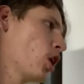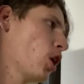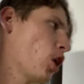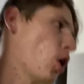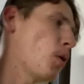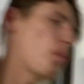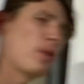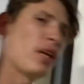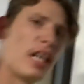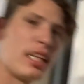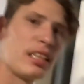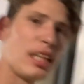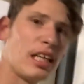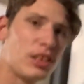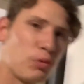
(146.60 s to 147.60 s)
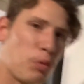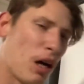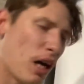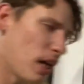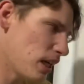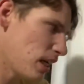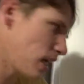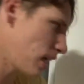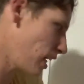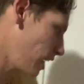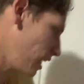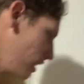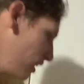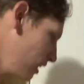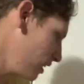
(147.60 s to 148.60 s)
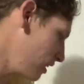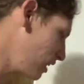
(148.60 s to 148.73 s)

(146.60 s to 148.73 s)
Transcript: Opening this one and